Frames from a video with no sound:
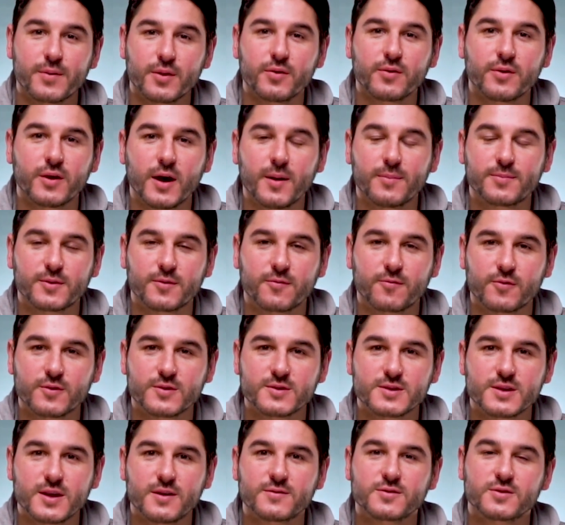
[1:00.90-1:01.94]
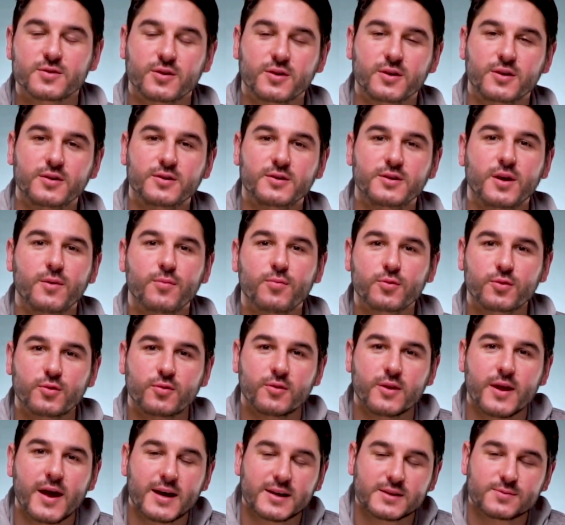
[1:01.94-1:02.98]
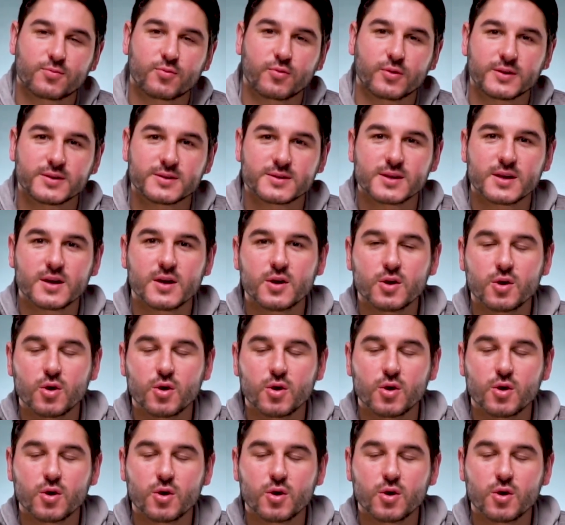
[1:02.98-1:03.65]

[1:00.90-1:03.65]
build up to free stuff. So you're gonna double your Lacrosse points